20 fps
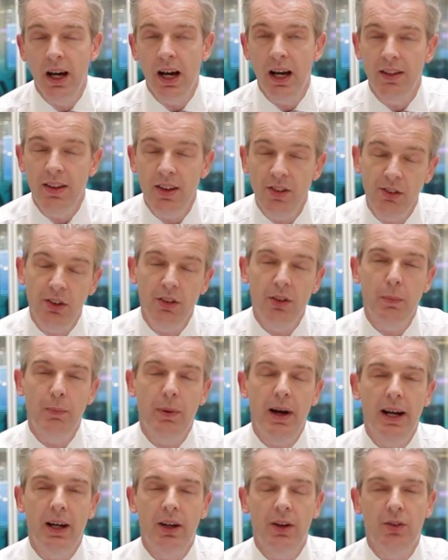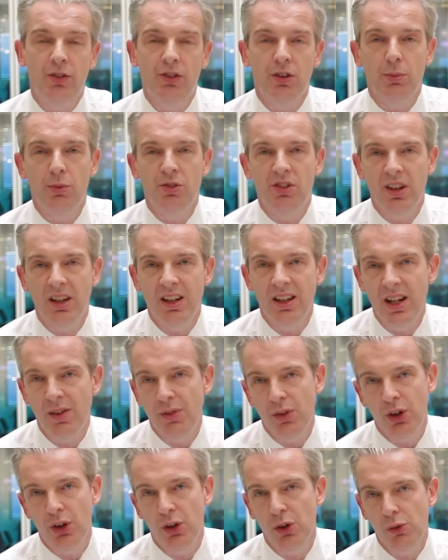and this on the back of some
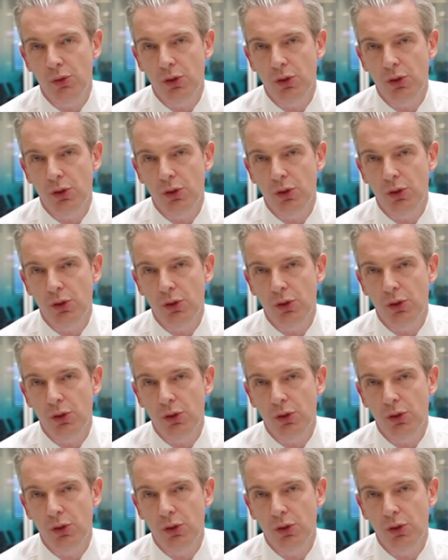significant